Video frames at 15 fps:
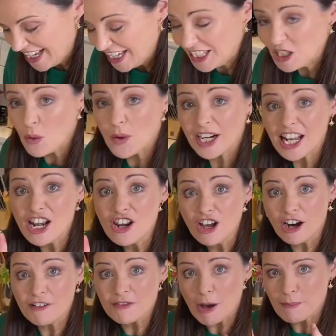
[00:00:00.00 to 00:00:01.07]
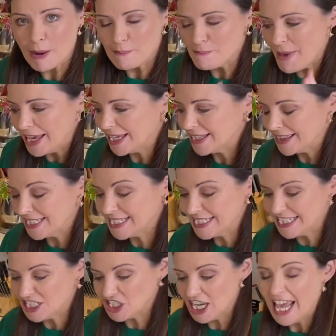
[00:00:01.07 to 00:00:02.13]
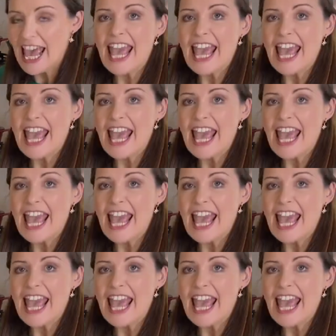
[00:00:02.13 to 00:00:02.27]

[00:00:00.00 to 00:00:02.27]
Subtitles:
You know what I love about making this dish?